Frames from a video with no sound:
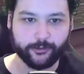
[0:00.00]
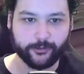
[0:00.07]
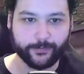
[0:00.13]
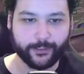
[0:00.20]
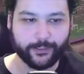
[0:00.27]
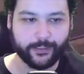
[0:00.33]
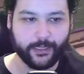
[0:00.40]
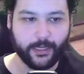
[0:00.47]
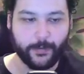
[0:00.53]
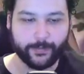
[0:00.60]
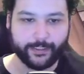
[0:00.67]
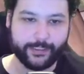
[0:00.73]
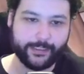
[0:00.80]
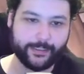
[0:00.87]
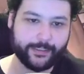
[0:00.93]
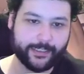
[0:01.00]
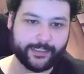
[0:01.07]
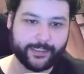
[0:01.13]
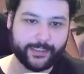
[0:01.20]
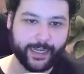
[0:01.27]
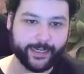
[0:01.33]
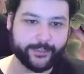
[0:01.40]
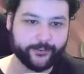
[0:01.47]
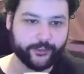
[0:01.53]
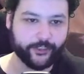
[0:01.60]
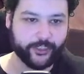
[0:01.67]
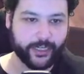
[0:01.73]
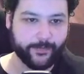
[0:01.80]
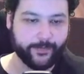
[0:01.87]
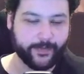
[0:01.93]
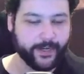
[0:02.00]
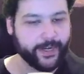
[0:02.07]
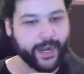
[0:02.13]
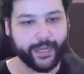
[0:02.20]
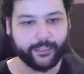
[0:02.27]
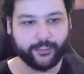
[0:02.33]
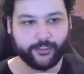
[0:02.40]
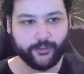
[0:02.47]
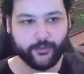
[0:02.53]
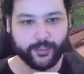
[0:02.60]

ball, but this is the second ship next to the